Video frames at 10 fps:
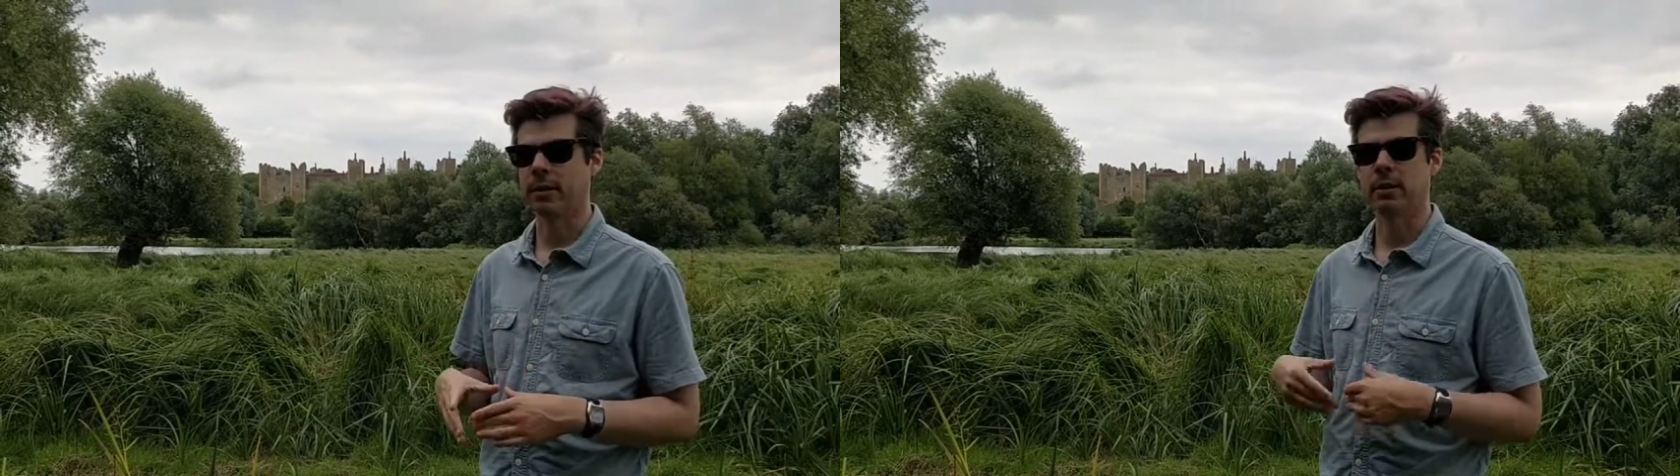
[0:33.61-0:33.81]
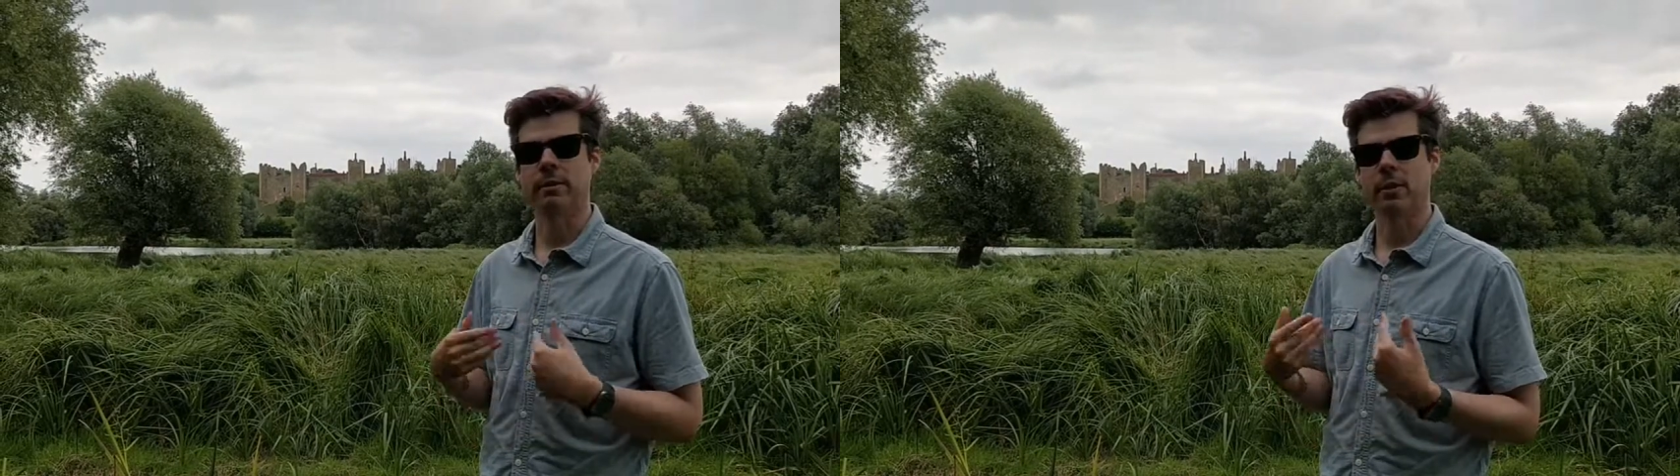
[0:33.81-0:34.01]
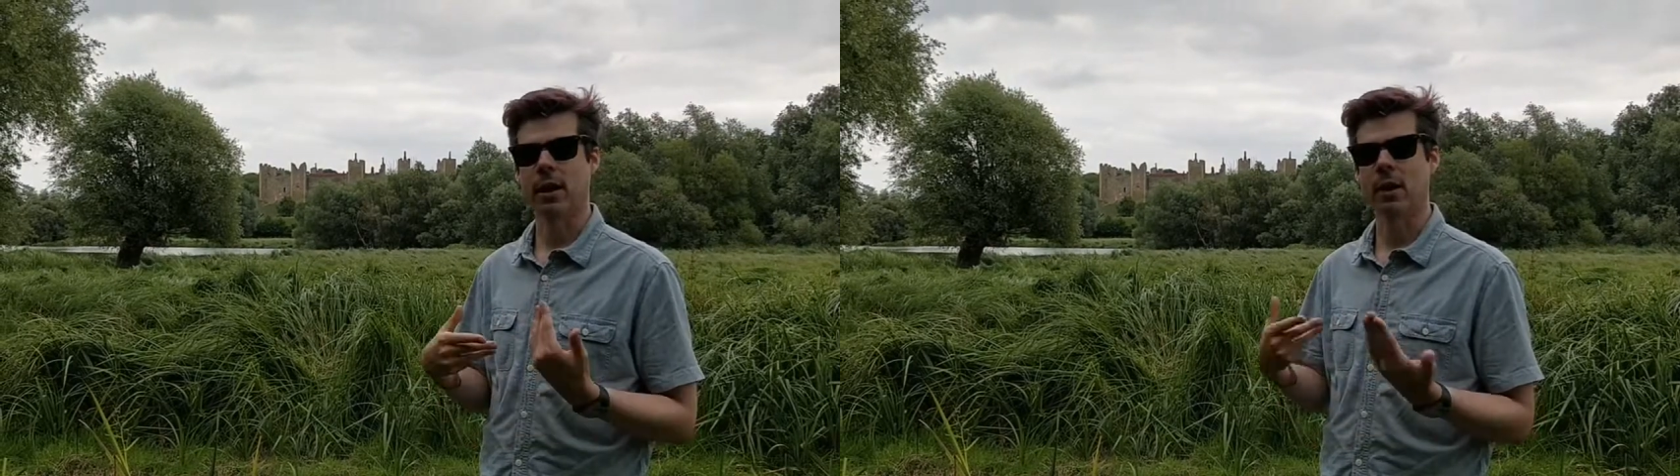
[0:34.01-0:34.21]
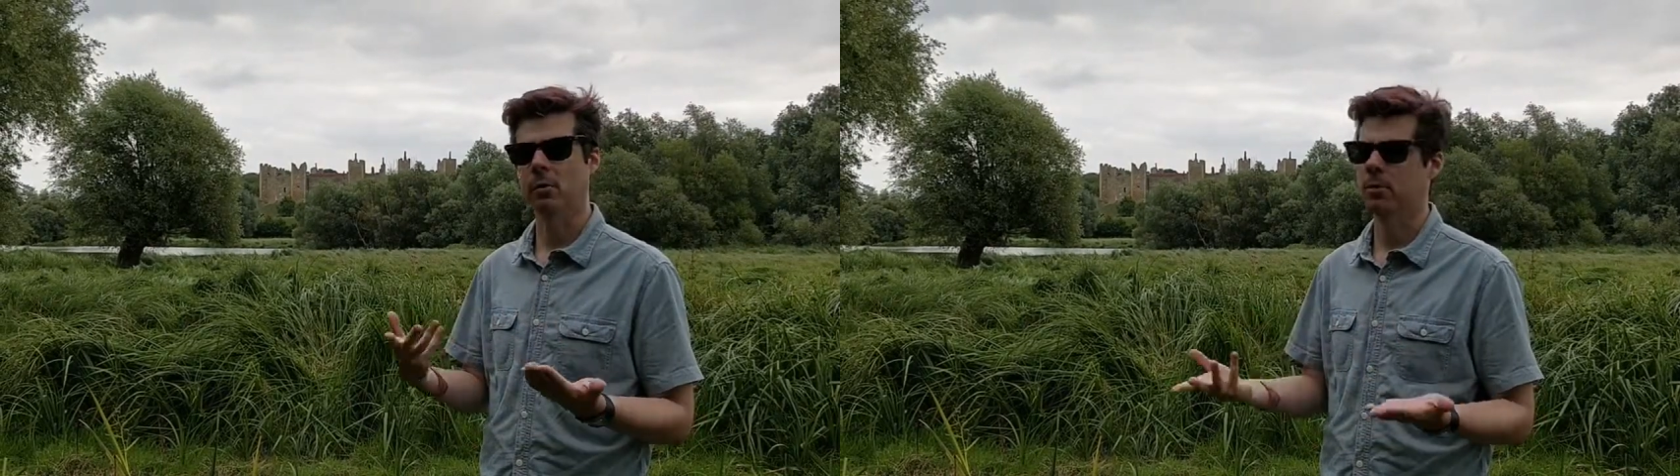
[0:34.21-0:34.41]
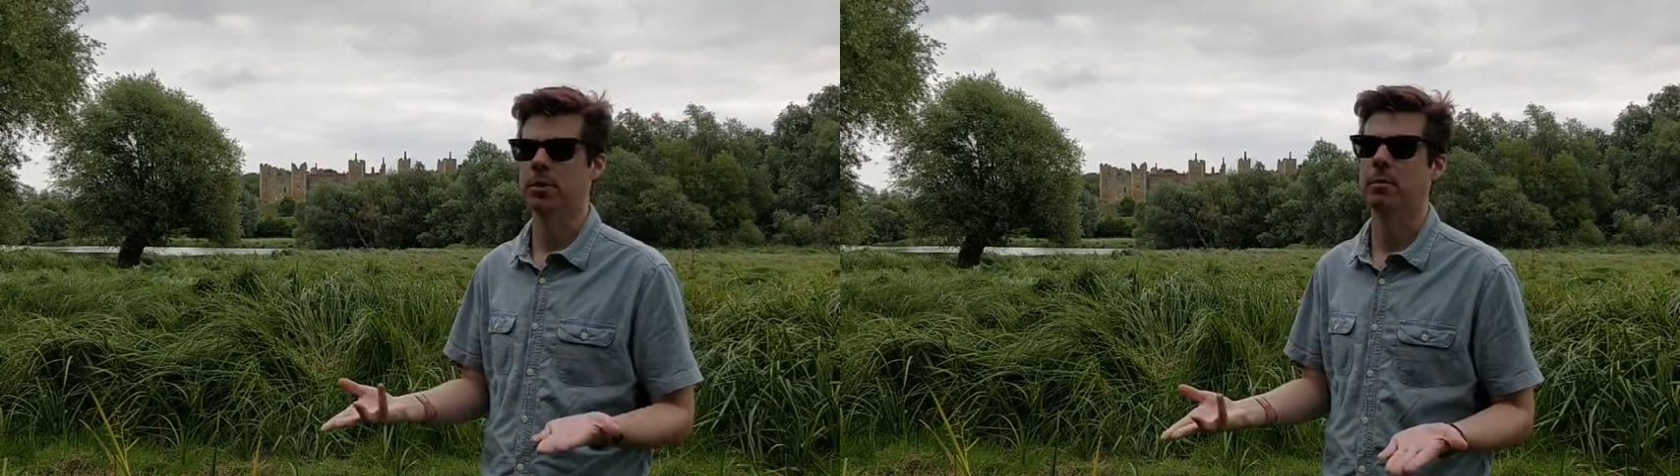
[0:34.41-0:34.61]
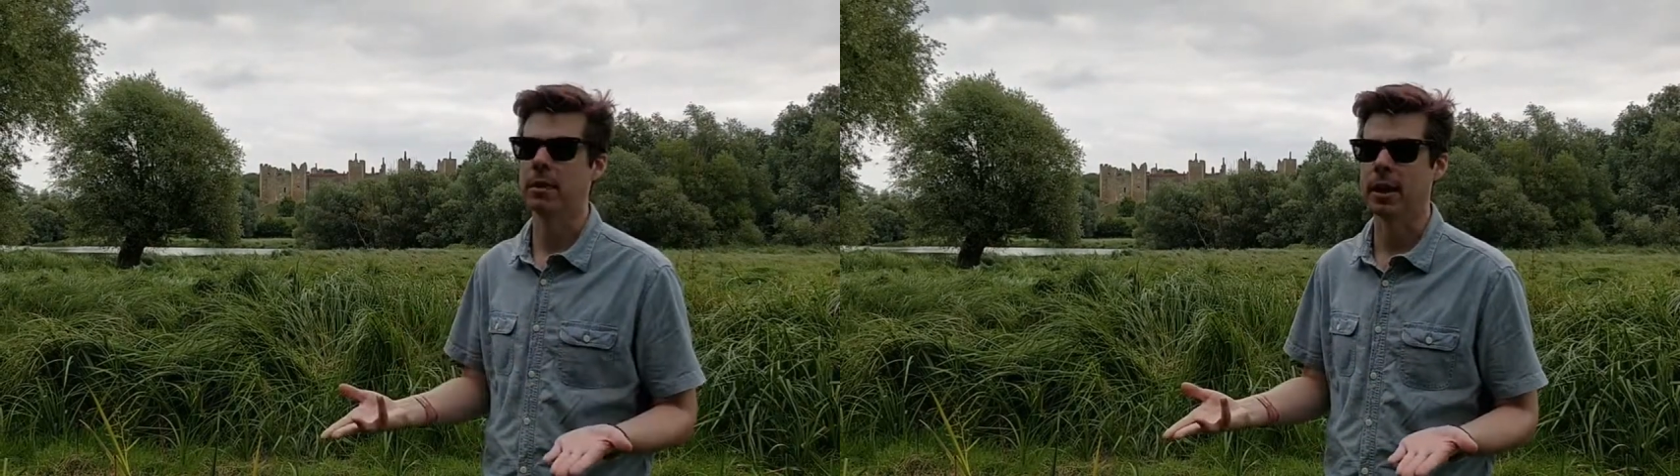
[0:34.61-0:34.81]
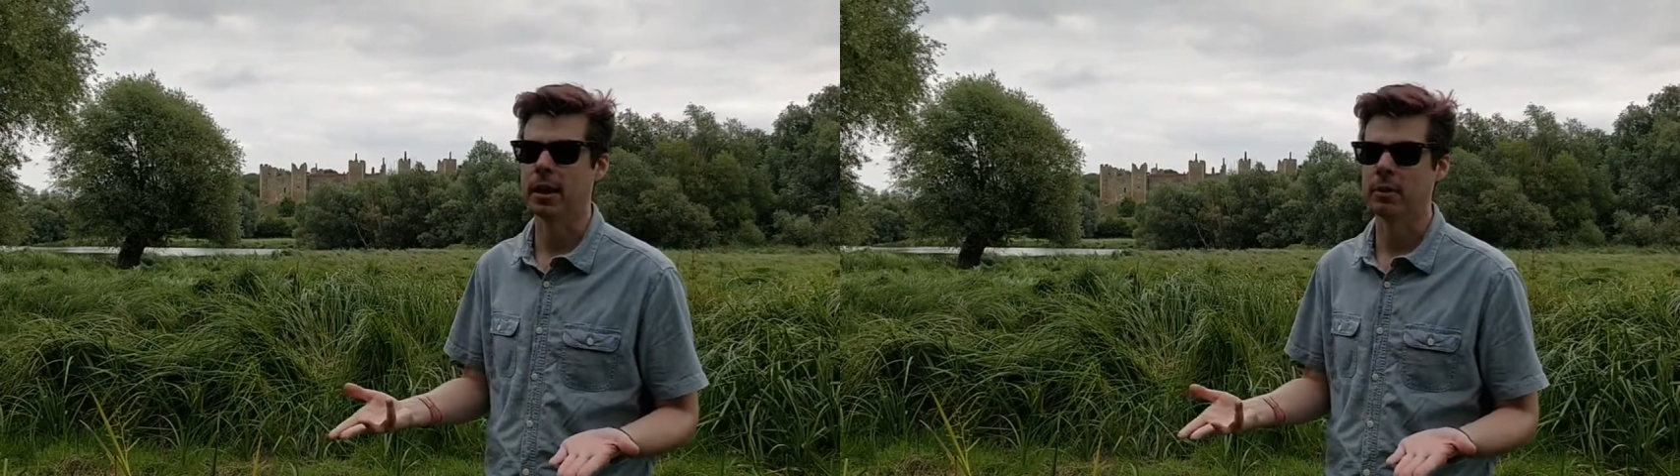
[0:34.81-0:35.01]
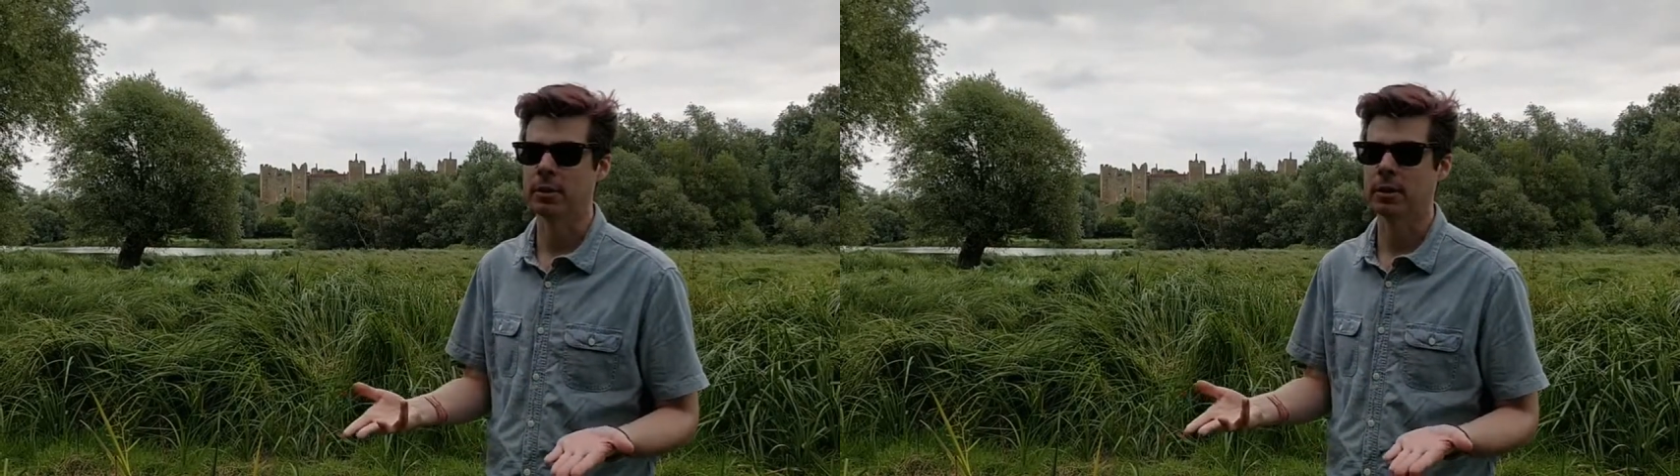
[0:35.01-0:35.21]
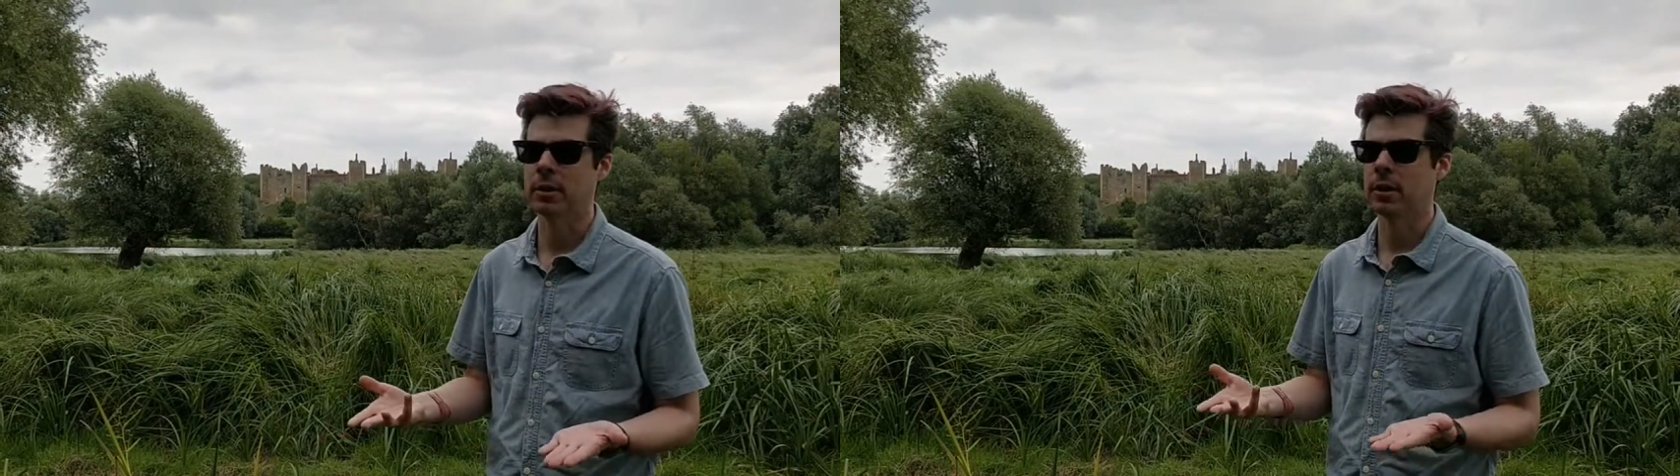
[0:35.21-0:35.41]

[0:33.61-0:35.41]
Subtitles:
is if you help someone out